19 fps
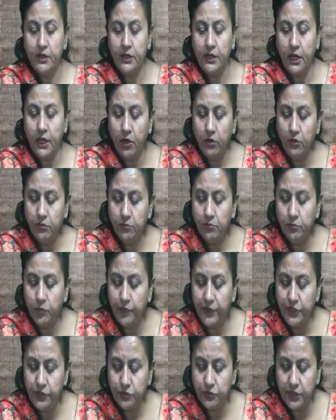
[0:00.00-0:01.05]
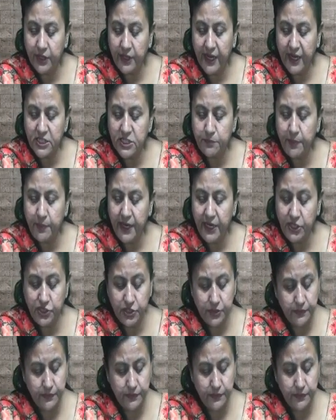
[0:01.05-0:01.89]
Now, moving to the next page.